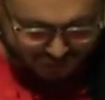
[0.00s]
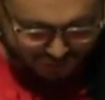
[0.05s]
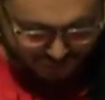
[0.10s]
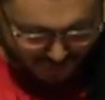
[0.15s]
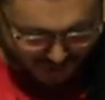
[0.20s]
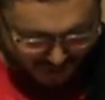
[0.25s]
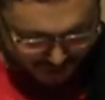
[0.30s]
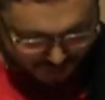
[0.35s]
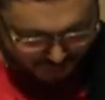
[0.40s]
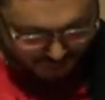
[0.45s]

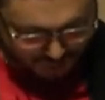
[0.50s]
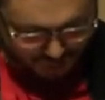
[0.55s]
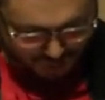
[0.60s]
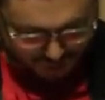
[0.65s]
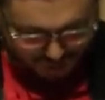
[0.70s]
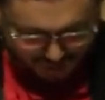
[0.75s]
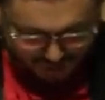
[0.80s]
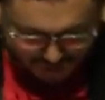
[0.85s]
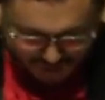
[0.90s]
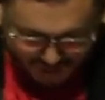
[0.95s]

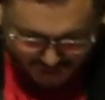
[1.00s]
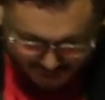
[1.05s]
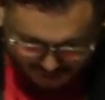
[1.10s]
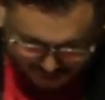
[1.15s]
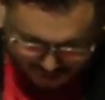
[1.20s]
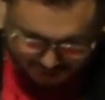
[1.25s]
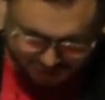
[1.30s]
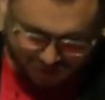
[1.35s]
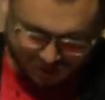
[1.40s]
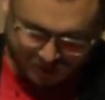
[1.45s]
factual
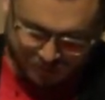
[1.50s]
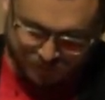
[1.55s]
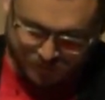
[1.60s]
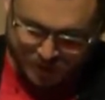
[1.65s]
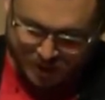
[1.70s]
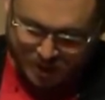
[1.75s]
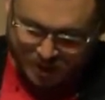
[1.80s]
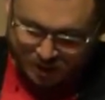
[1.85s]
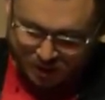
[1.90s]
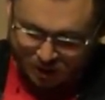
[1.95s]
history
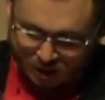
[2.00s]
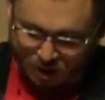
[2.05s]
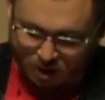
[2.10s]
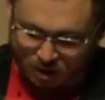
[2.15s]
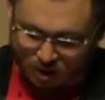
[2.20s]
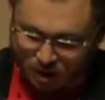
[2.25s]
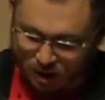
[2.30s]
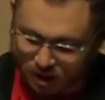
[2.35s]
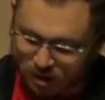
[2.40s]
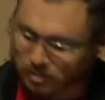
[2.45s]
There
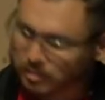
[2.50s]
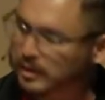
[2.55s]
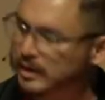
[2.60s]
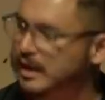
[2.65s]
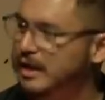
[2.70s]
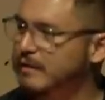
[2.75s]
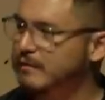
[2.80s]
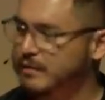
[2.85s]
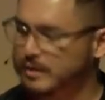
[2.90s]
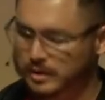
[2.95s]
are
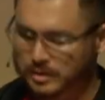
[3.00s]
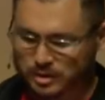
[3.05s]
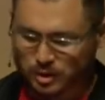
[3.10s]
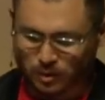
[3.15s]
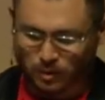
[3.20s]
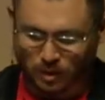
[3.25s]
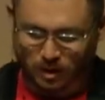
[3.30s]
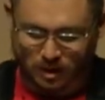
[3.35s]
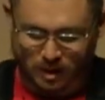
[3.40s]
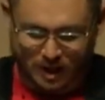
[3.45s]
unbelievers
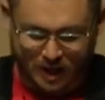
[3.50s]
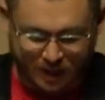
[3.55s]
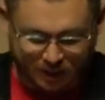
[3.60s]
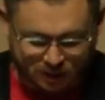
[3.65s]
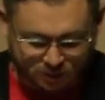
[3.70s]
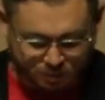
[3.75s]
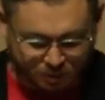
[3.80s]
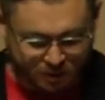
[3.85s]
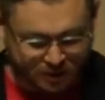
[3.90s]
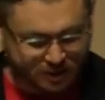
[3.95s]
who are
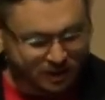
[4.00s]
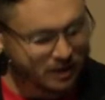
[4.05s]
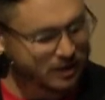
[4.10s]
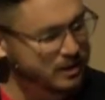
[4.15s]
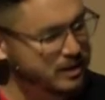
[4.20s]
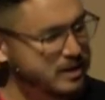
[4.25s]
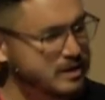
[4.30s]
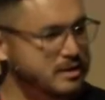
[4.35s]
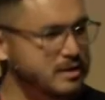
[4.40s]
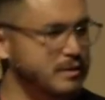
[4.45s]
experts
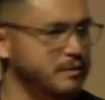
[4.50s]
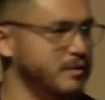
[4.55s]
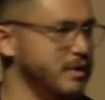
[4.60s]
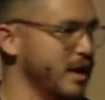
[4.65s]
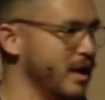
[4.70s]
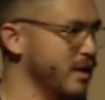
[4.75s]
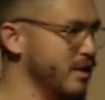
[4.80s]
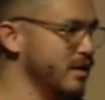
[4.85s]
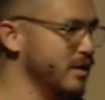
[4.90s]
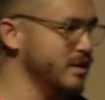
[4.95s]
in these
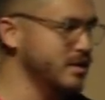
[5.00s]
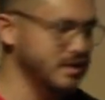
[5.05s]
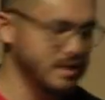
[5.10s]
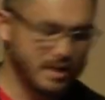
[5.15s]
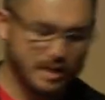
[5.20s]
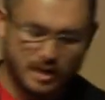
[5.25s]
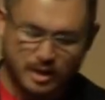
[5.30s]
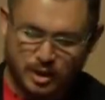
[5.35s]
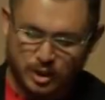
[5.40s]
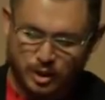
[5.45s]
different areas
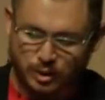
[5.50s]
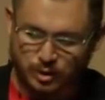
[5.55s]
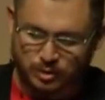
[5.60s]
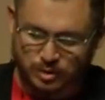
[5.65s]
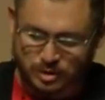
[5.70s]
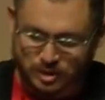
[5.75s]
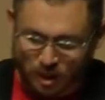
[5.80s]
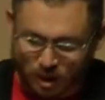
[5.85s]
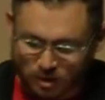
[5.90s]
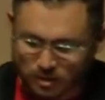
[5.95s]
who
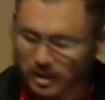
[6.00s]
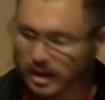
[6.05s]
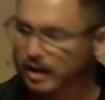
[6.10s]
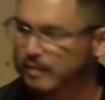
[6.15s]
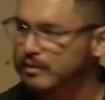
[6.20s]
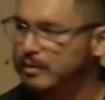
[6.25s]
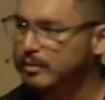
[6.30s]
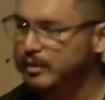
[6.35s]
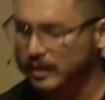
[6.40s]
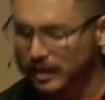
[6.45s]
don't
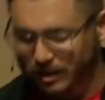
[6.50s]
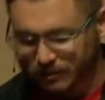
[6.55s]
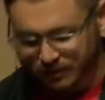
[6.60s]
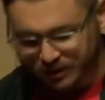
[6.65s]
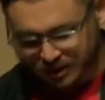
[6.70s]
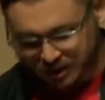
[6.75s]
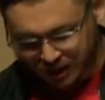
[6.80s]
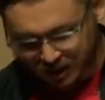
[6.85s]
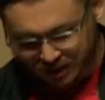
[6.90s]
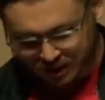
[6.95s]
even believe
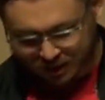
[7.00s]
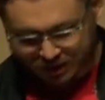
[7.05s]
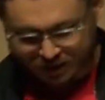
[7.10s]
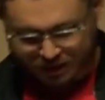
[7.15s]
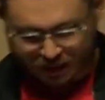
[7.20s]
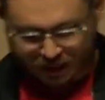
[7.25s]
in Jesus,